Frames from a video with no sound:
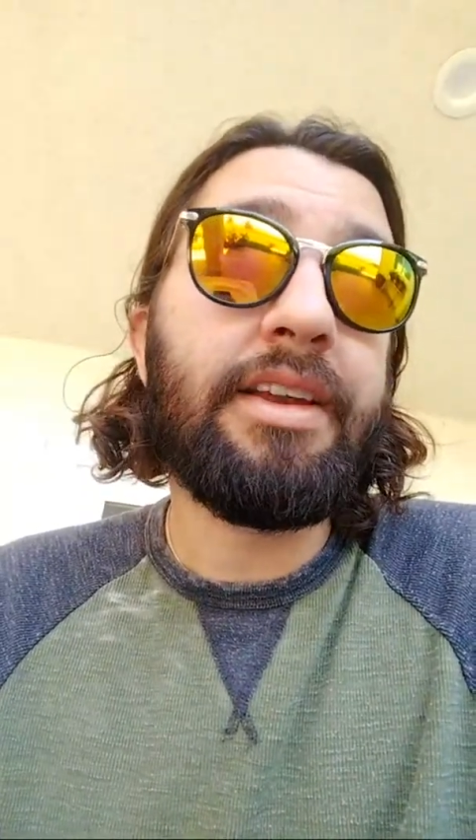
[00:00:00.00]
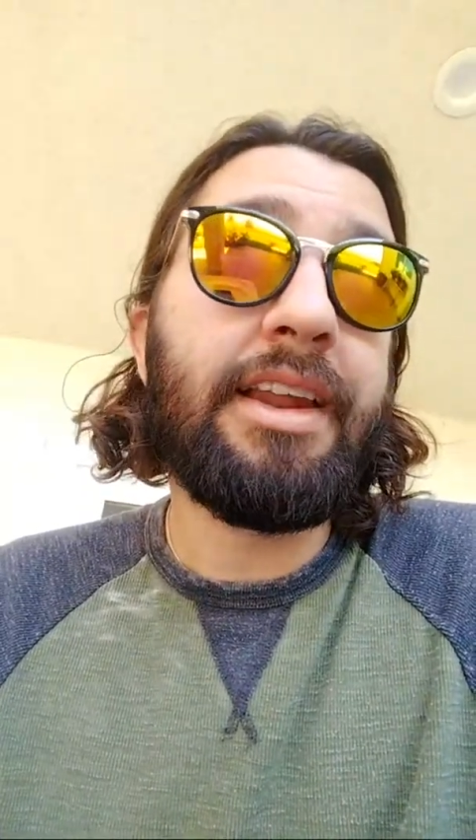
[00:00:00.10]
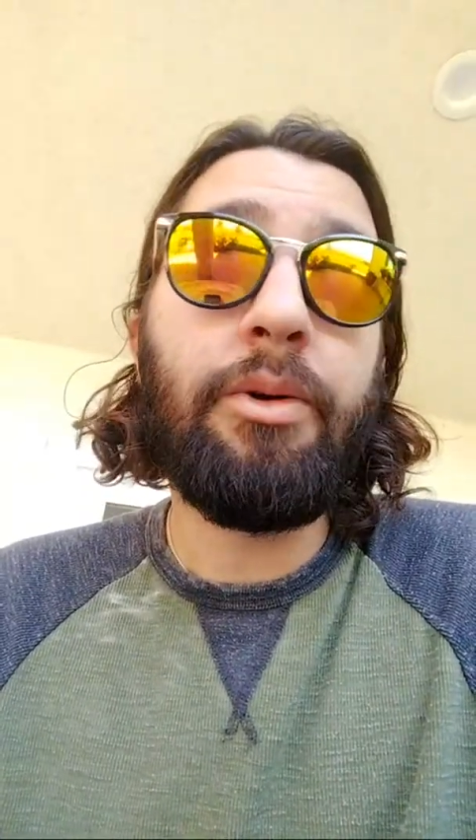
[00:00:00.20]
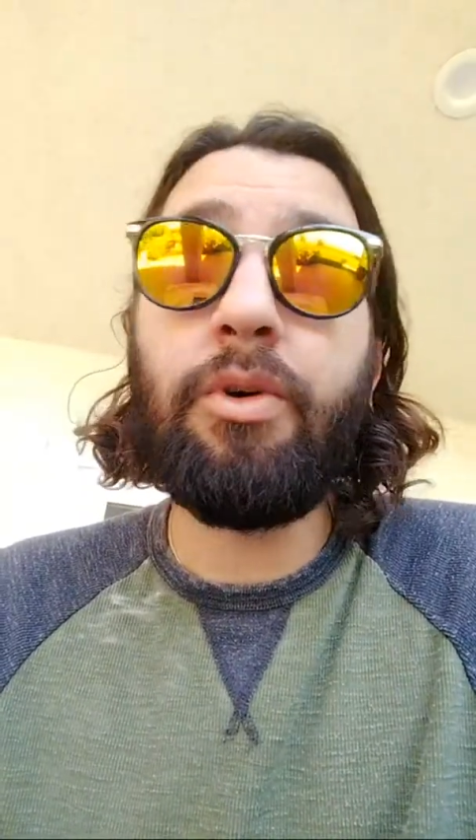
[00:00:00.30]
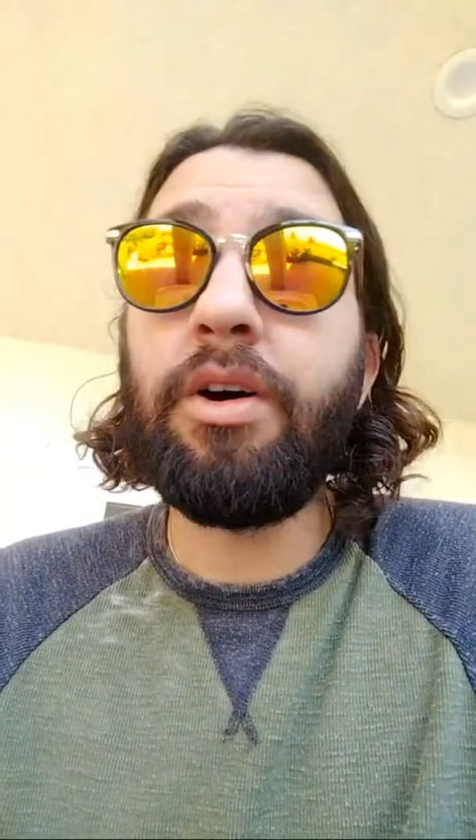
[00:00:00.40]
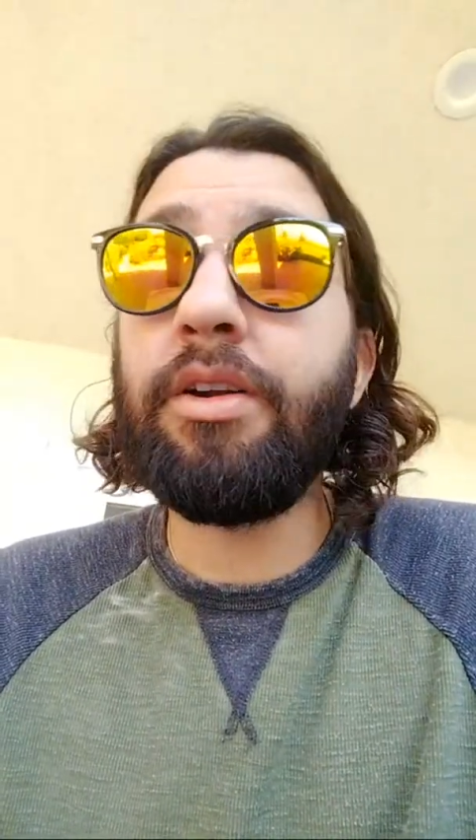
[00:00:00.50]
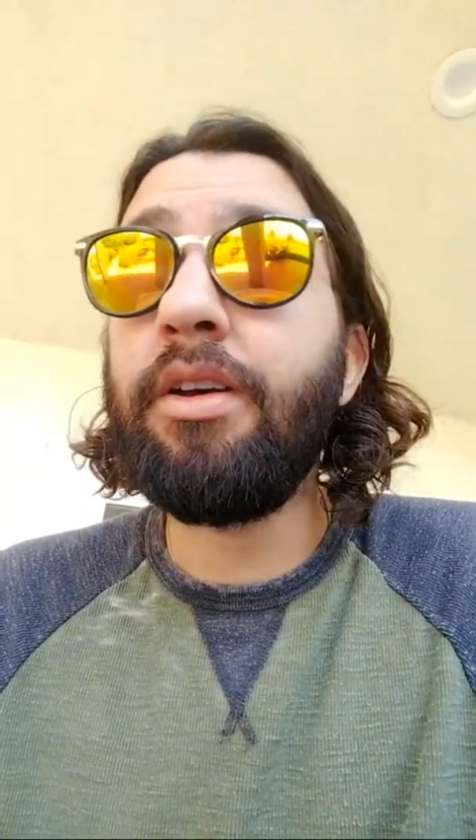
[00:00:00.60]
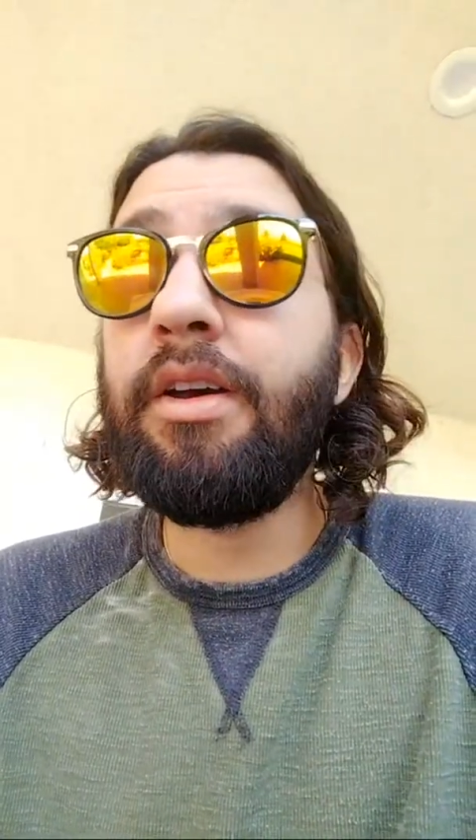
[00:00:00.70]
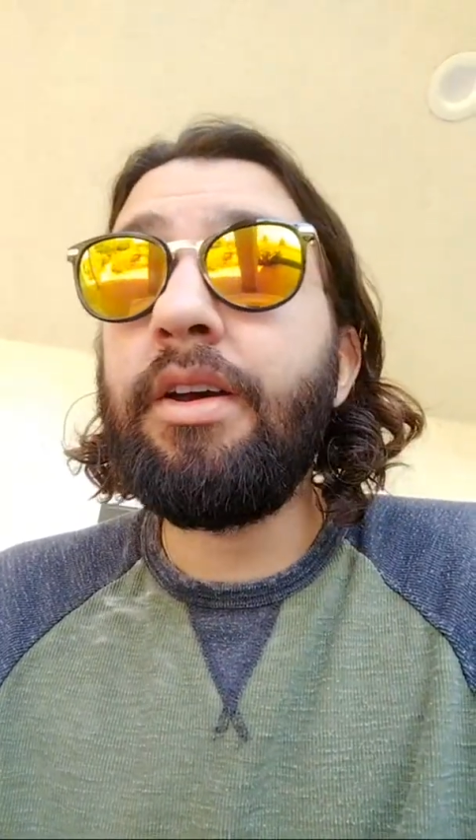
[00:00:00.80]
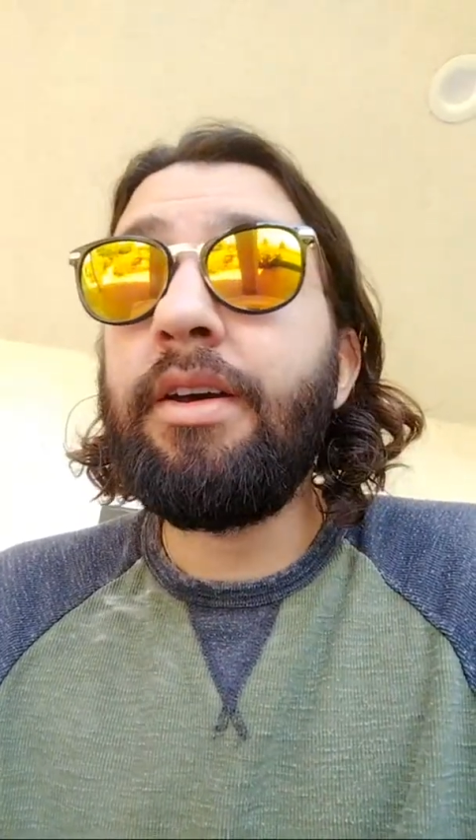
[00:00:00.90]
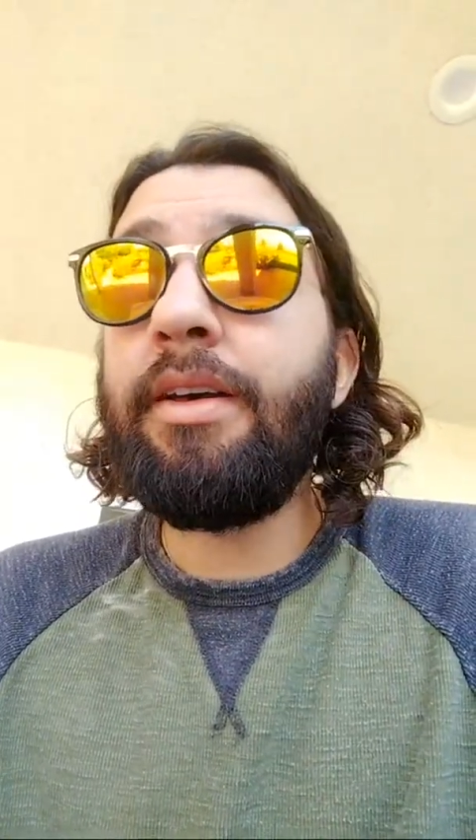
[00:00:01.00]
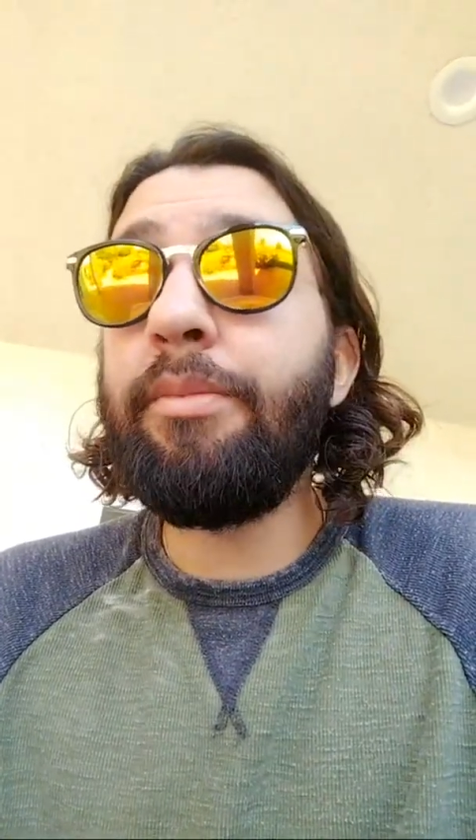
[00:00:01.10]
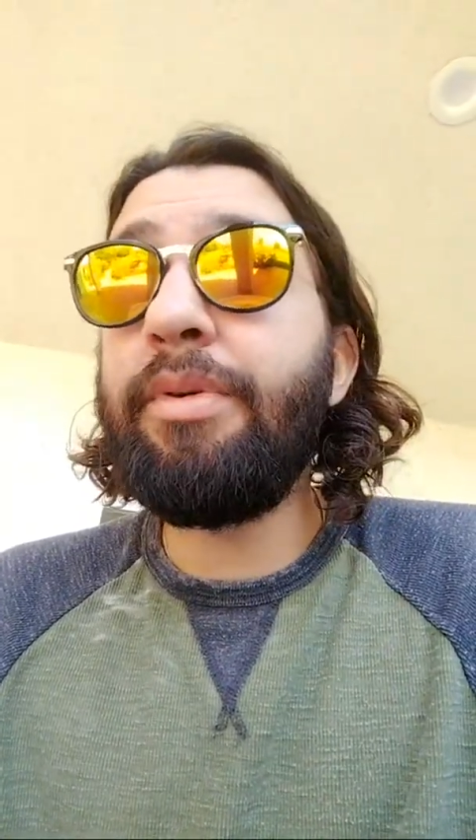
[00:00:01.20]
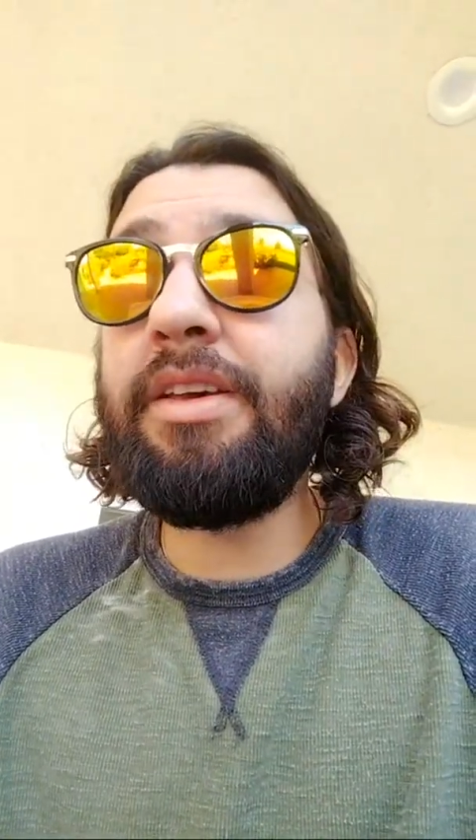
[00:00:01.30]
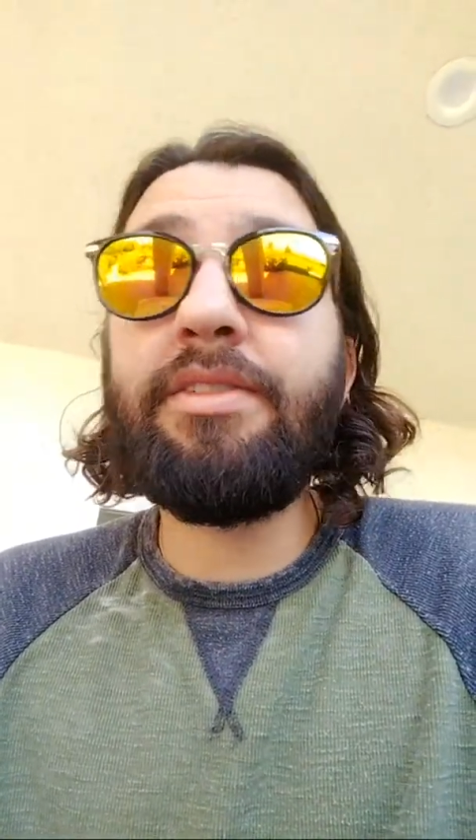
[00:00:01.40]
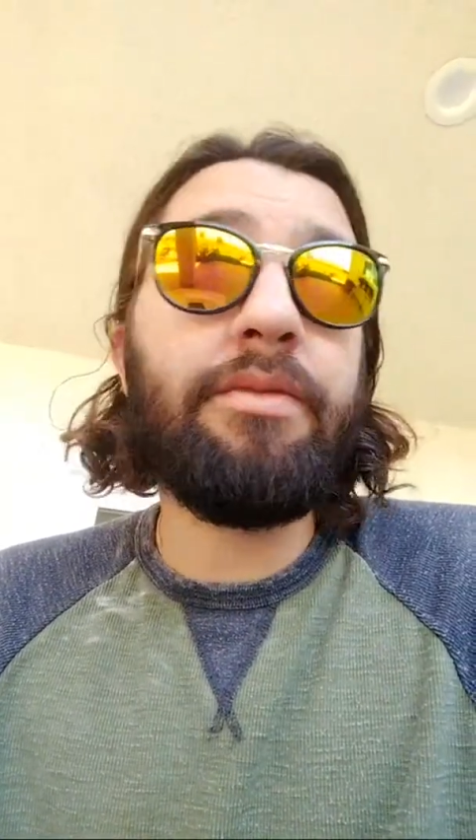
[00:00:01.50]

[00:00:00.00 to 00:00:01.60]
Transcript: Now I want a piece